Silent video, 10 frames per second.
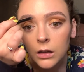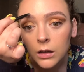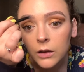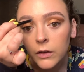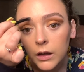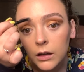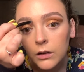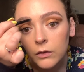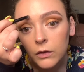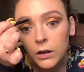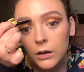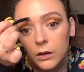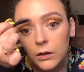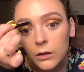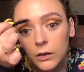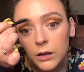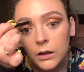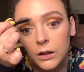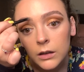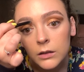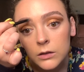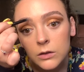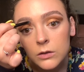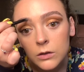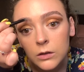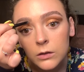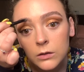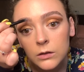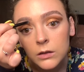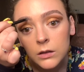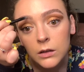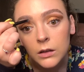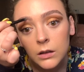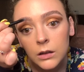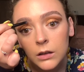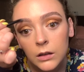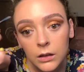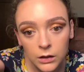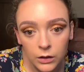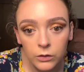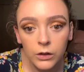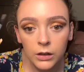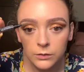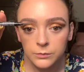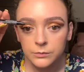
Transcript: And then very light strokes in the front.